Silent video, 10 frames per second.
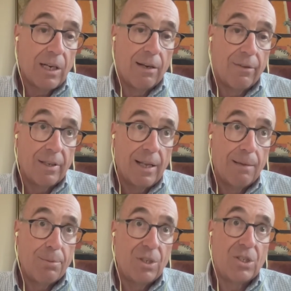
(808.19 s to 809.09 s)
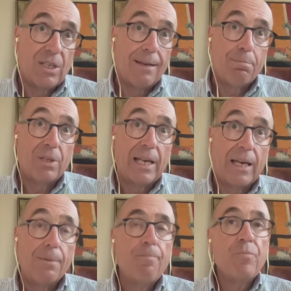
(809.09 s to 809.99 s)
current MBTA
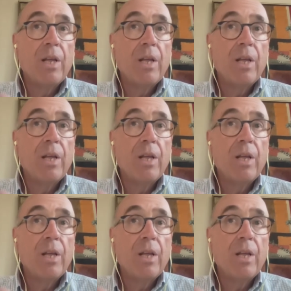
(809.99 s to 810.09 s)
plan.